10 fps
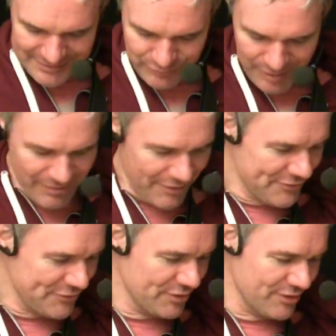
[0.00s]
one
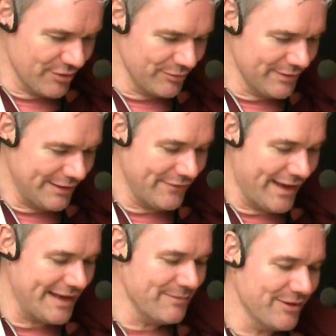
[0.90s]
month to go. If
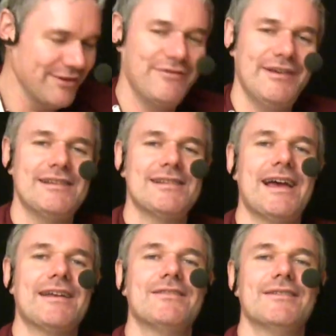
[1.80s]
anybody feels
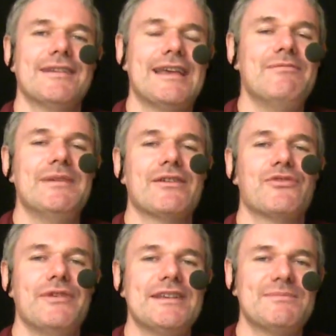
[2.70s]
like to give me a
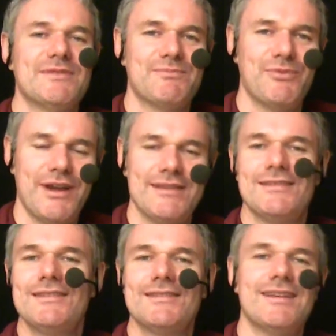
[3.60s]
Christmas
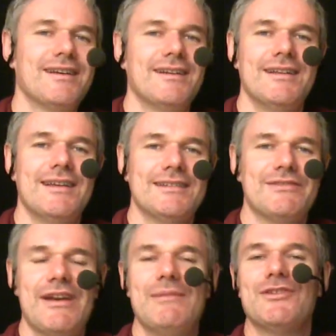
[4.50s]
present, it's
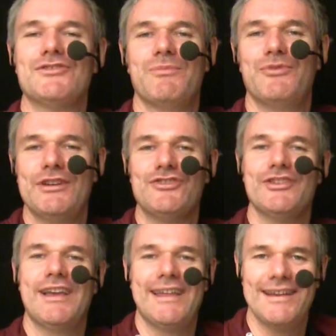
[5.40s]
very much
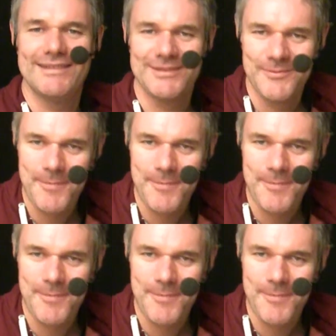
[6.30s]
appreciated.